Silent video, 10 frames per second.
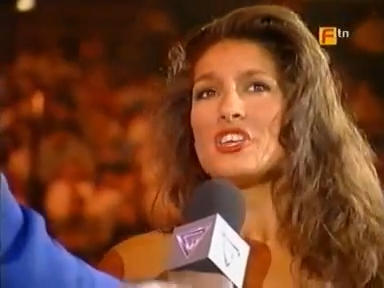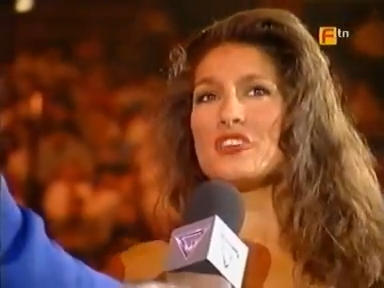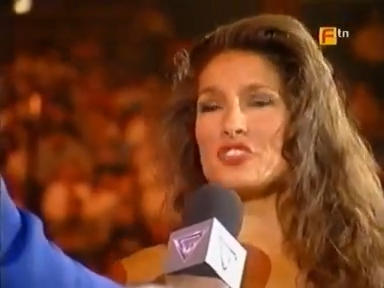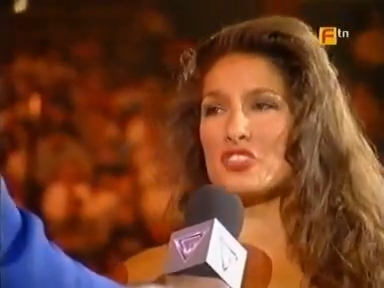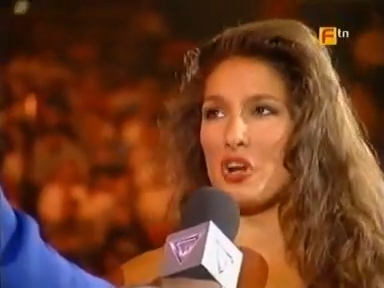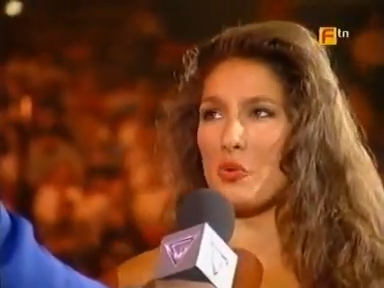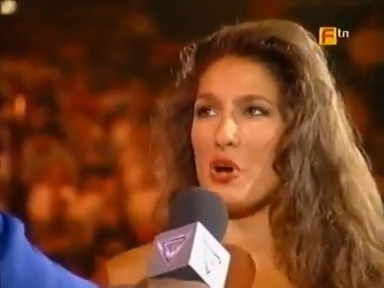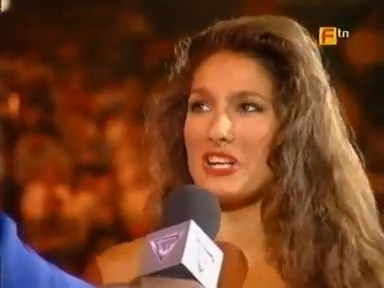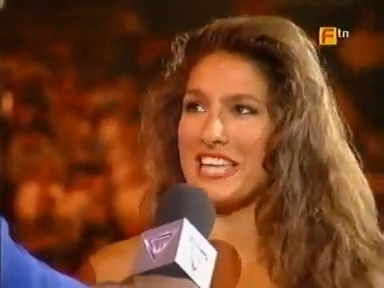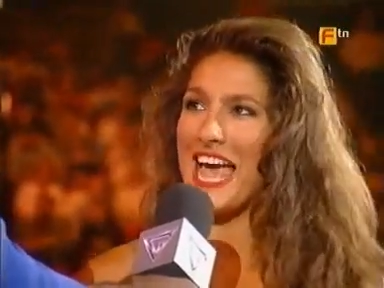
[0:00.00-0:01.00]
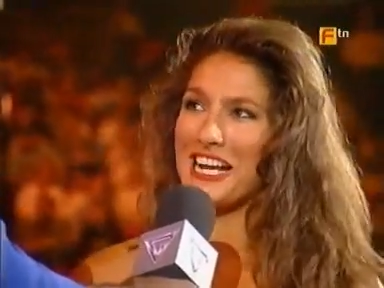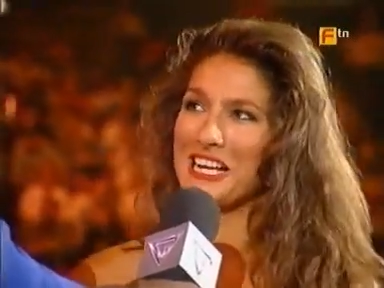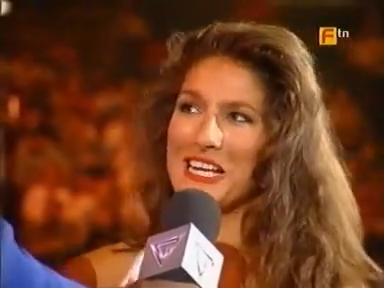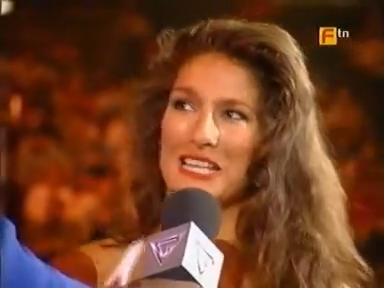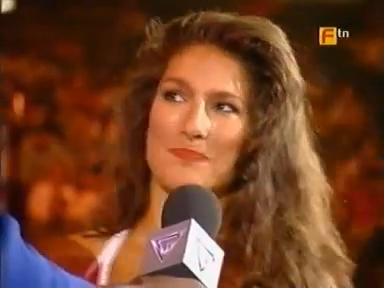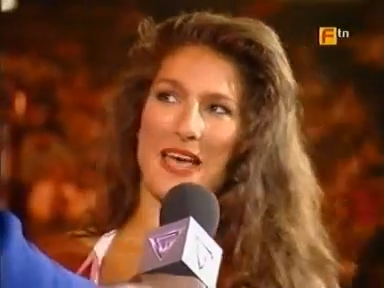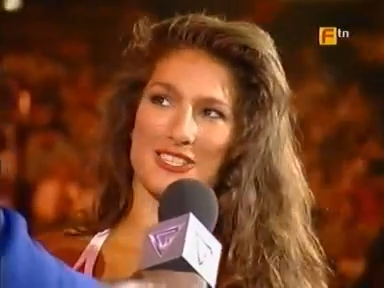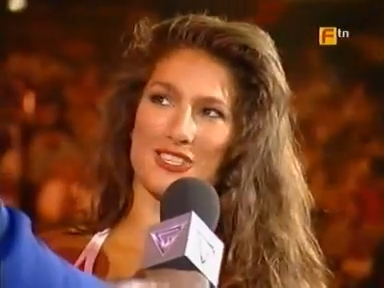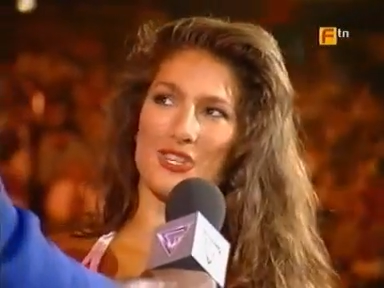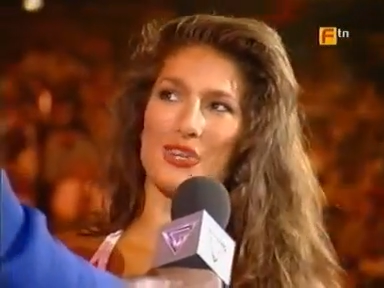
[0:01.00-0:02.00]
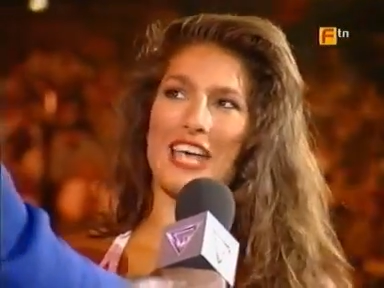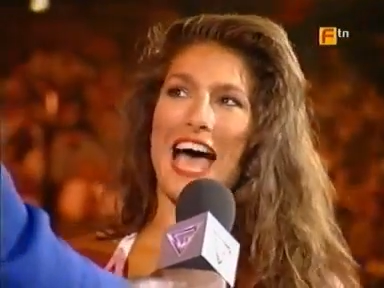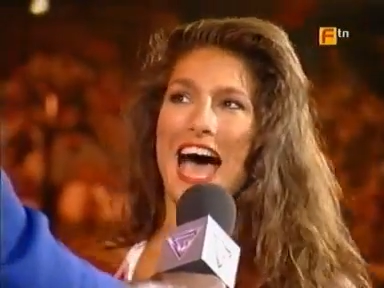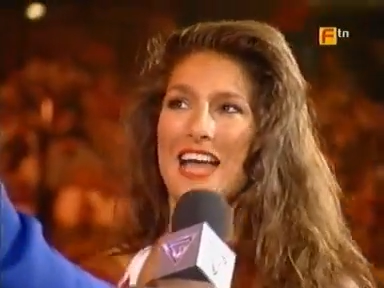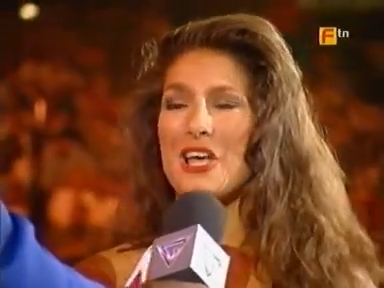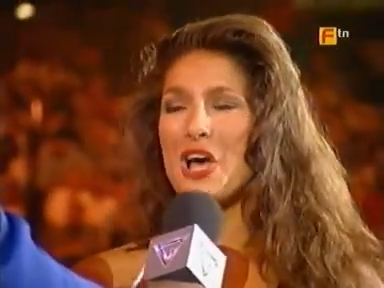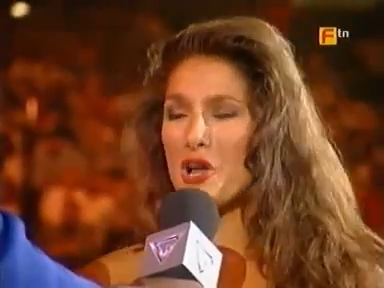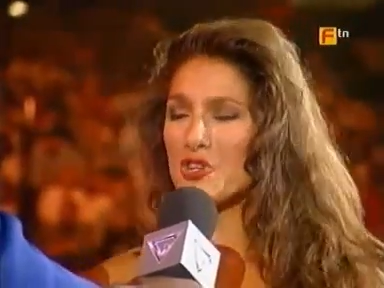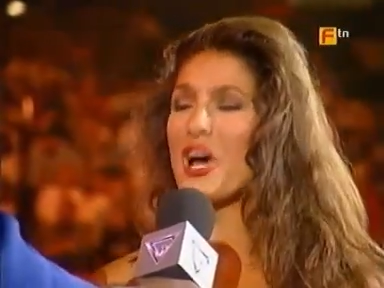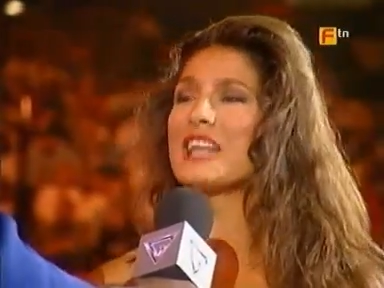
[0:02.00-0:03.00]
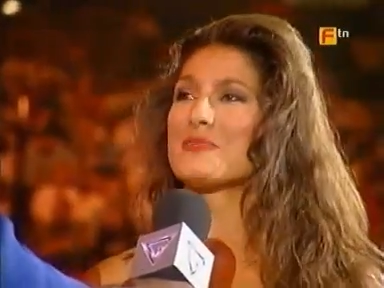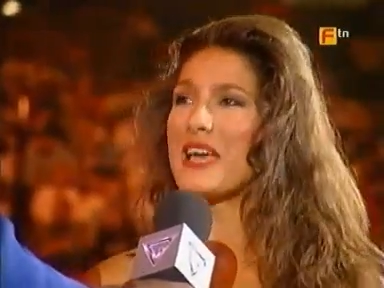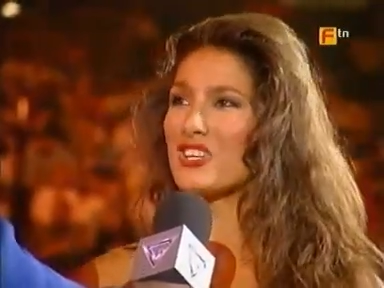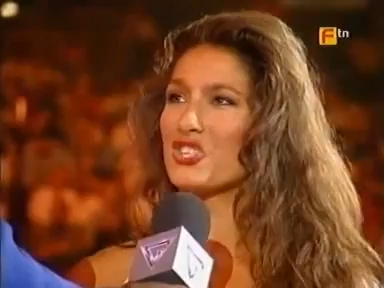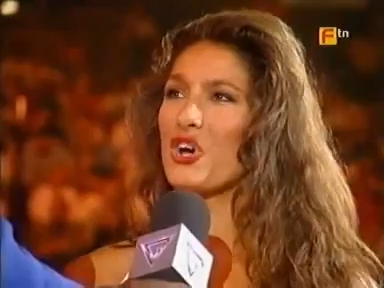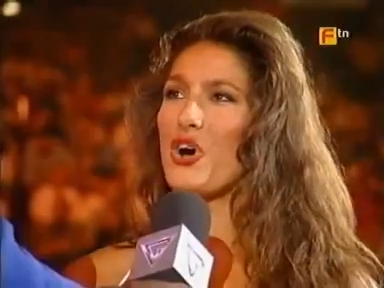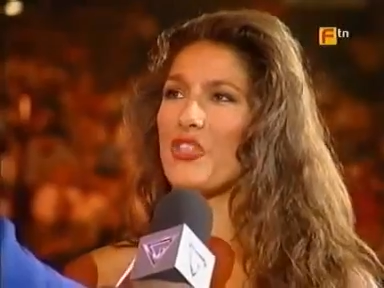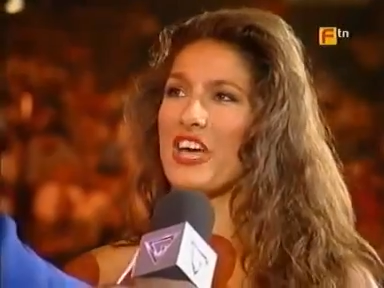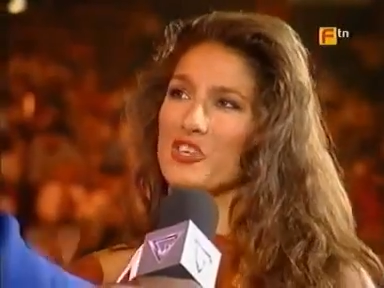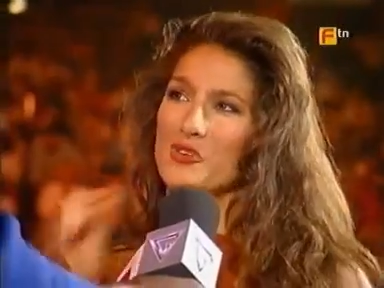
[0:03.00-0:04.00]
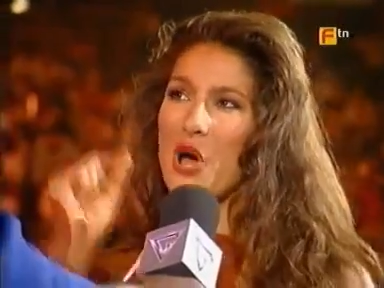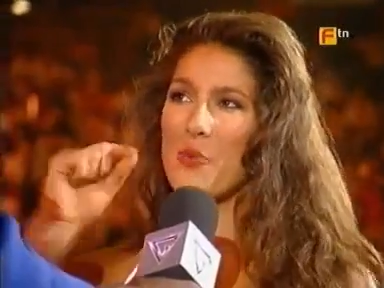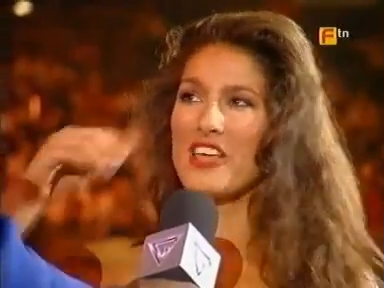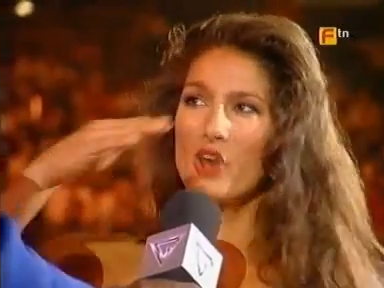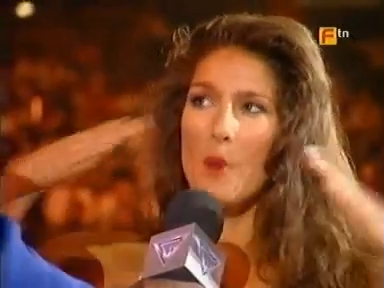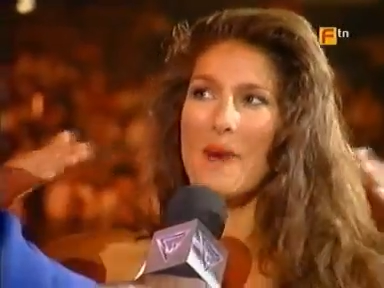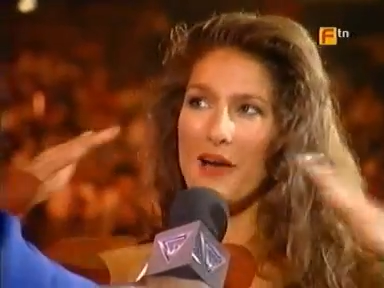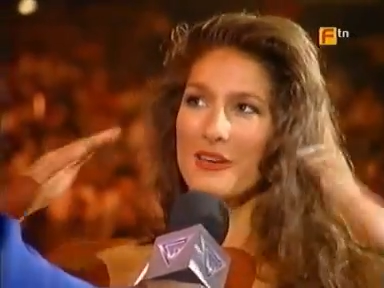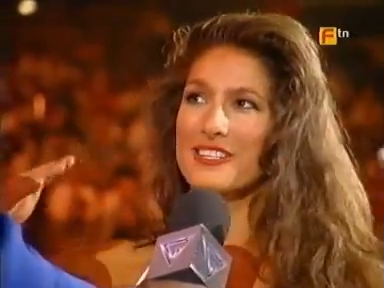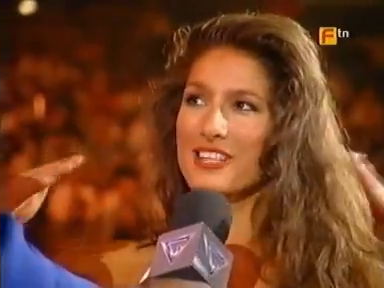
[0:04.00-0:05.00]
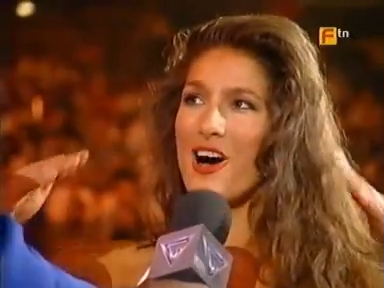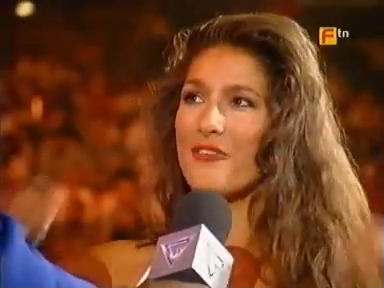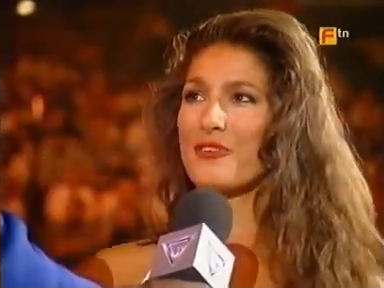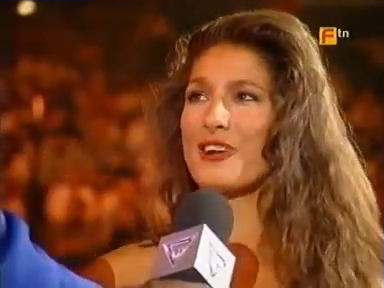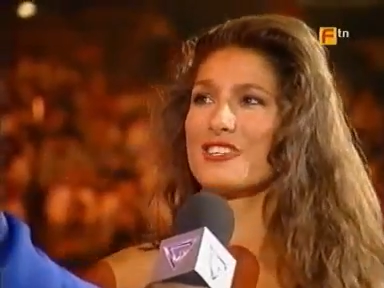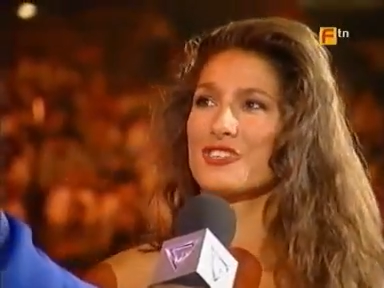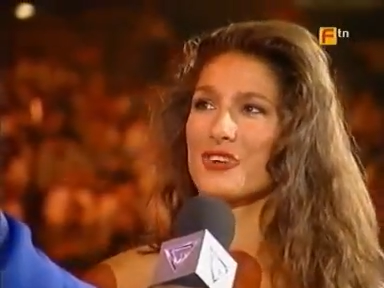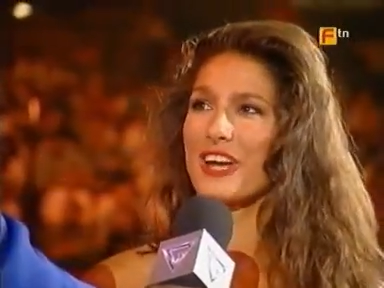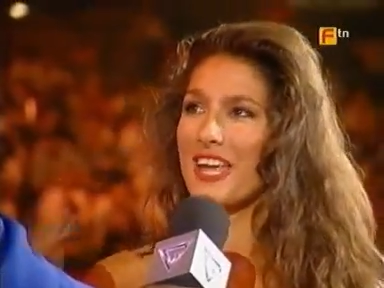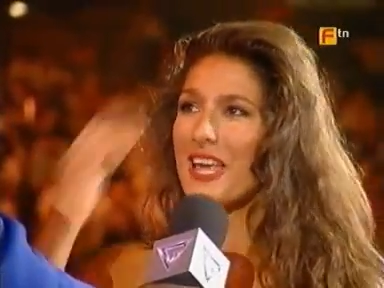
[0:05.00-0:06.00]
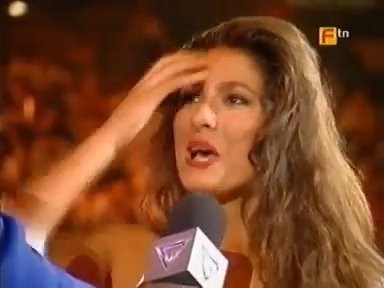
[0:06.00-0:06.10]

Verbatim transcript: You've just got to work technically as best as you can and try to make sure that you know where your barriers are for injury.